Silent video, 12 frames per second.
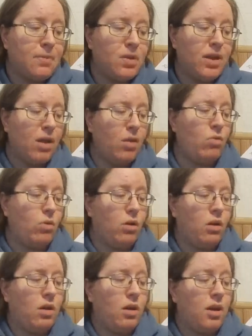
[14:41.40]
So yeah, ooh,
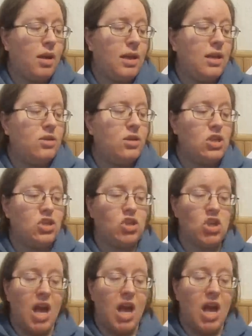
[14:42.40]
here's a
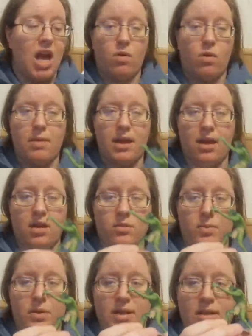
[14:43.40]
giant one my
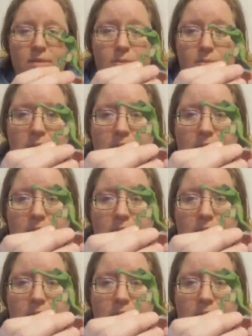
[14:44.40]
husband has been